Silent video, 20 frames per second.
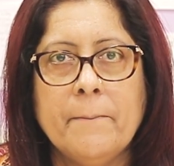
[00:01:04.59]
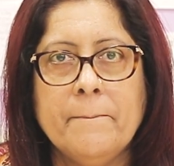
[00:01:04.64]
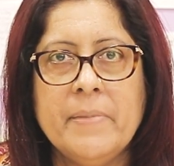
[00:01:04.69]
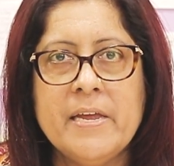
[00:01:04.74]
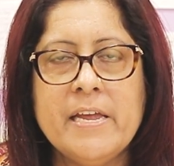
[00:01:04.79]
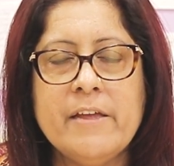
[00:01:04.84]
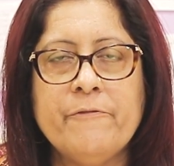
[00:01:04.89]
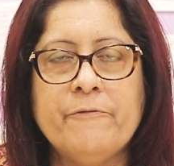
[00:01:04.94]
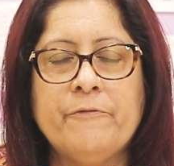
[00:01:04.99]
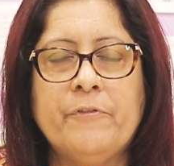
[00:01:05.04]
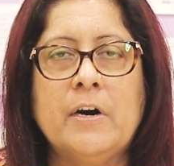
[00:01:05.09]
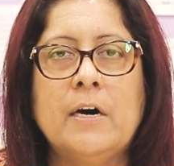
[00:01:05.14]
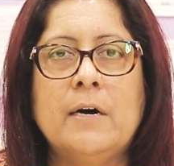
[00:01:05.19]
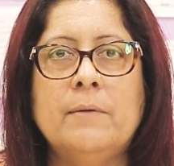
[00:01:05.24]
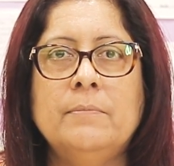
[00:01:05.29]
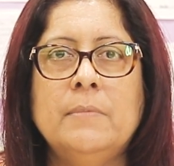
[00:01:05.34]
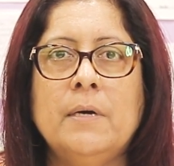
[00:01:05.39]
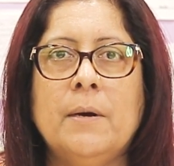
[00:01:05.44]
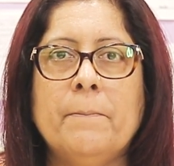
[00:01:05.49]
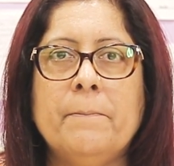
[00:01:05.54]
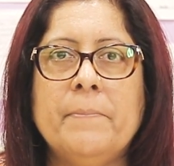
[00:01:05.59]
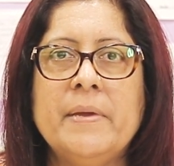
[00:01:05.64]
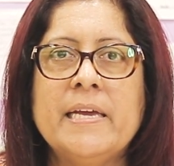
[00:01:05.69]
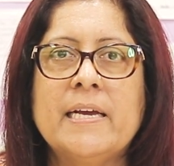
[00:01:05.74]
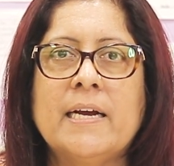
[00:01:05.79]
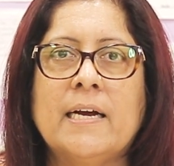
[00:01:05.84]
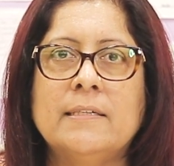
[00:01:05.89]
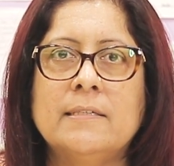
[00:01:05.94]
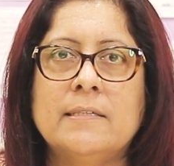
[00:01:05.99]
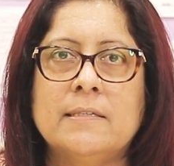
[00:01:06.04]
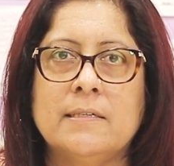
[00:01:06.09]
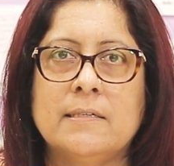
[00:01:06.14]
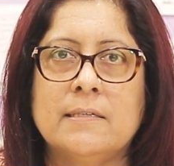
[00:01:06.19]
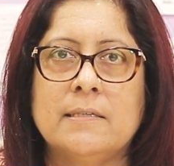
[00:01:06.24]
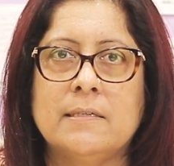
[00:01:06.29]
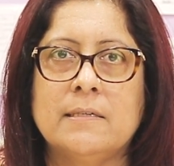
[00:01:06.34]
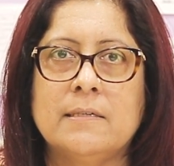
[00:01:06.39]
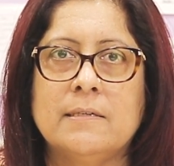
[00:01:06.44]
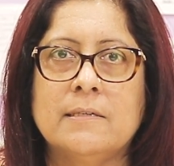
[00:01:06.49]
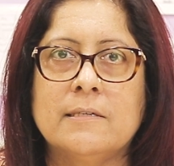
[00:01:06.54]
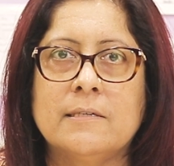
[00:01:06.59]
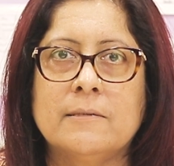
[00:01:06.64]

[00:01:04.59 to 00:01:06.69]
be firm, be consistent.